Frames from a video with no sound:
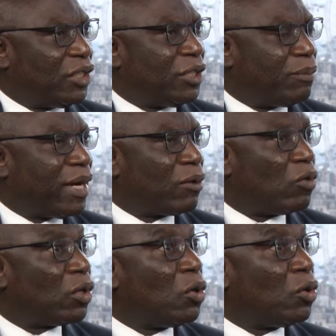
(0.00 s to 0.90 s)
GT Bank
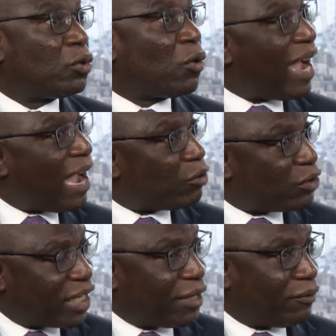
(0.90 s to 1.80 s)
will go to
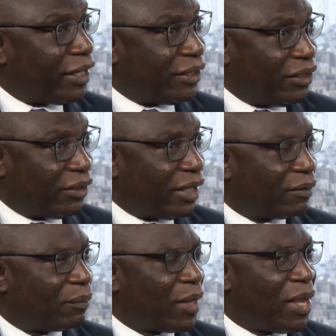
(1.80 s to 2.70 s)
outside of Nigeria.
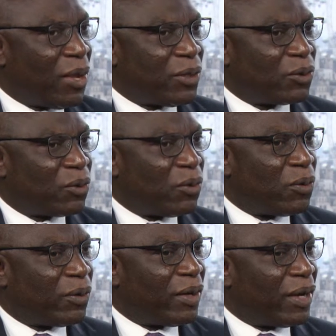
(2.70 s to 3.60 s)

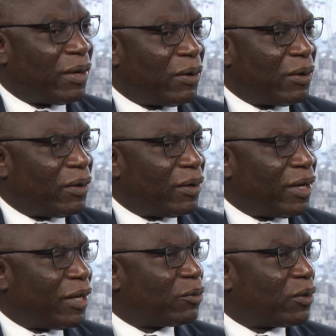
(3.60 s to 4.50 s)
So
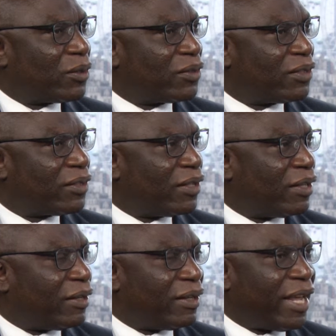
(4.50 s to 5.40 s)
it was
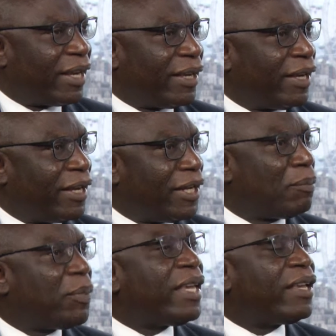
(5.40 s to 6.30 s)
like a guinea
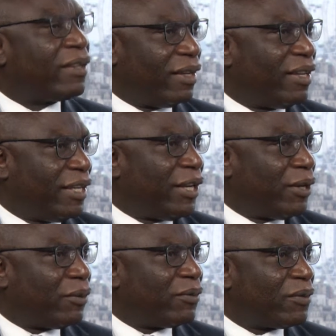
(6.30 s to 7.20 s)
pig,
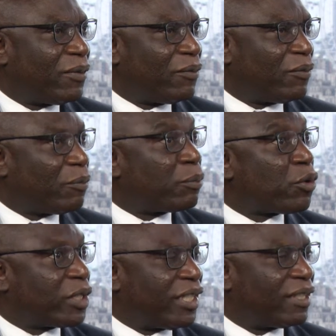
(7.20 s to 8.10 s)

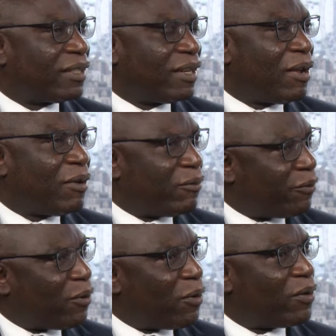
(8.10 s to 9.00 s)
project
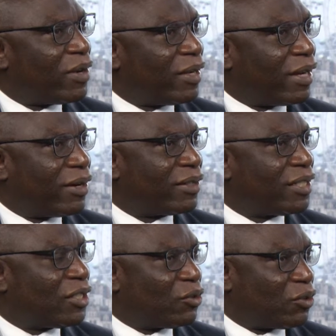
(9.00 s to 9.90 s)
for
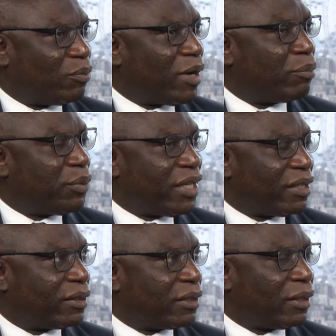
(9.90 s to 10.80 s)
Guaranty Trust Bank
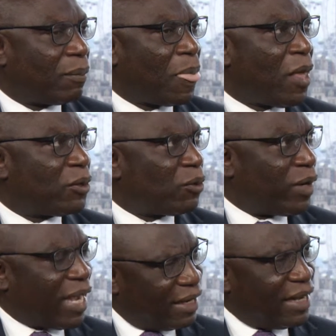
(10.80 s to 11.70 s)
PLC. So
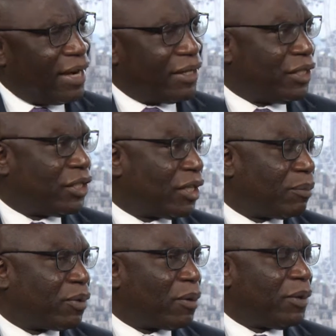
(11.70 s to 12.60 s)
we had that initial
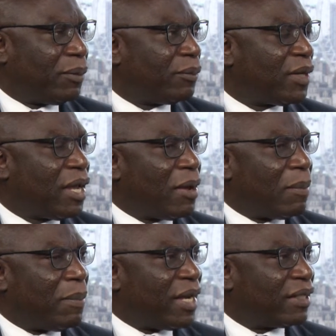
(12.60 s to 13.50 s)
problem,
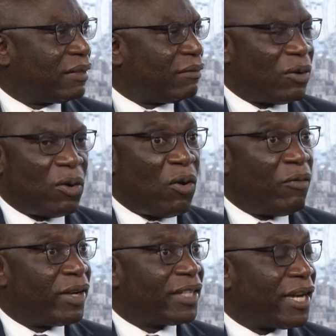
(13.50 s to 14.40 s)
but
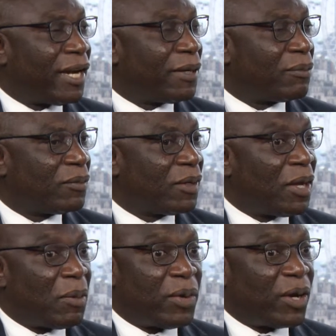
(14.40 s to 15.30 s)
over time,
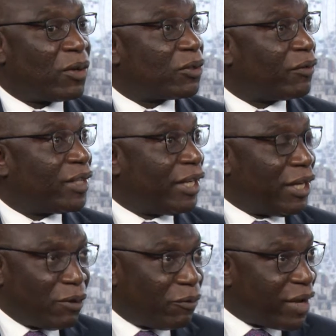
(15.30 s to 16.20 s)
because of the
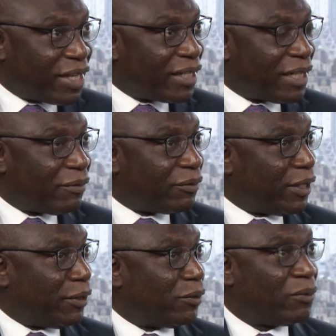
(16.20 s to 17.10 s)
innovative,
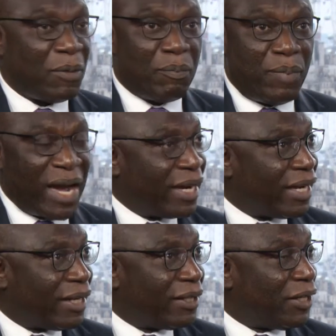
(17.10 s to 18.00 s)

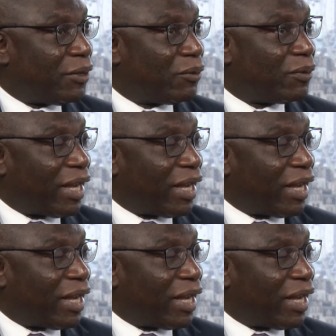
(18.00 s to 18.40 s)
banking,